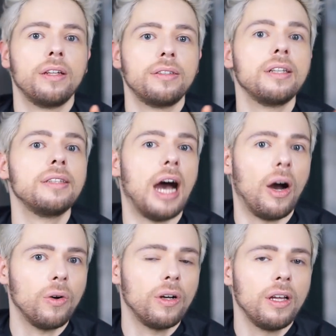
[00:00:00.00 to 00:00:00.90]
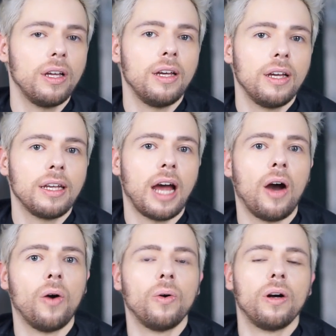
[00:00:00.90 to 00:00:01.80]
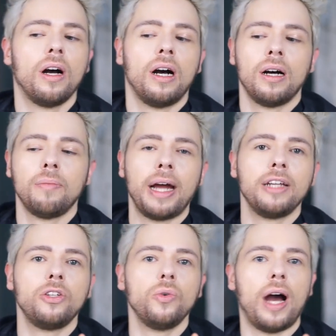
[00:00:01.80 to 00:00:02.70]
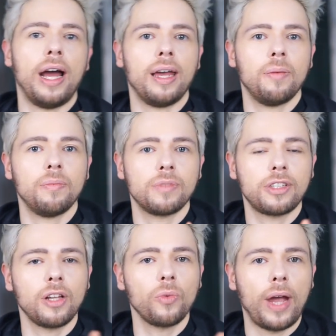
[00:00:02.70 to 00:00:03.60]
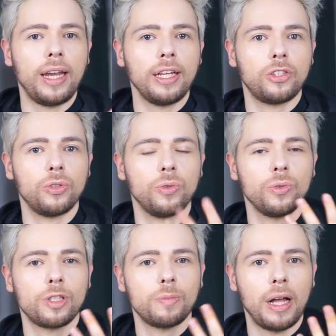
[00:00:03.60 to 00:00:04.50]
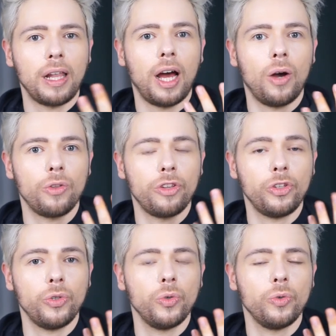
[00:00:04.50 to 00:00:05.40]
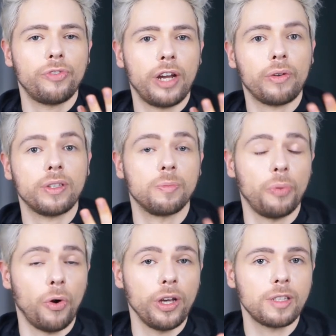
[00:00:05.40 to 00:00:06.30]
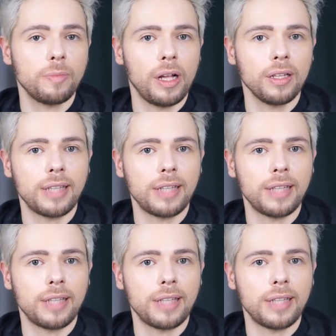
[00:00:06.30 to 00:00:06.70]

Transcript: Till now. Now, uh, mind you, I am still waiting to smell how the new fragrance Boy smells.